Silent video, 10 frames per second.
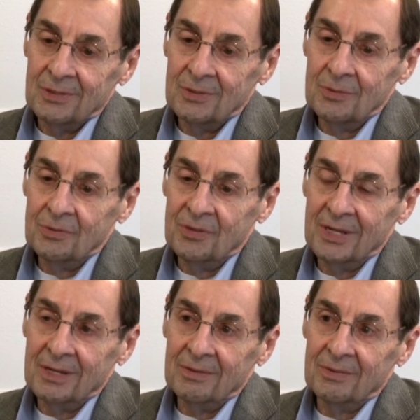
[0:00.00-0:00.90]
you
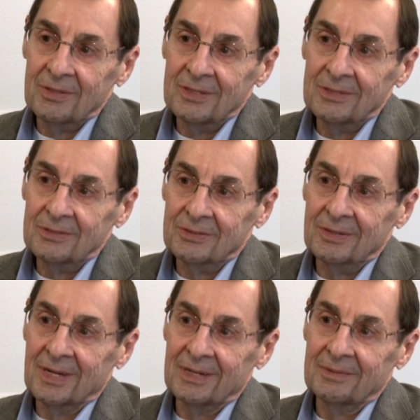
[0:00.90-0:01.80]
think these
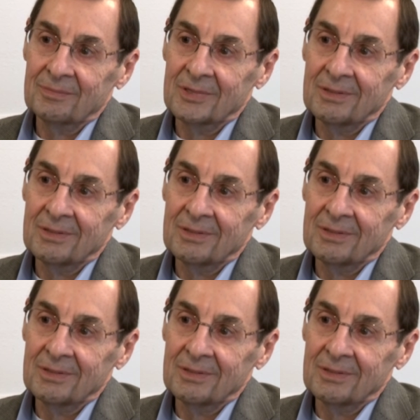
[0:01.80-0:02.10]
uh,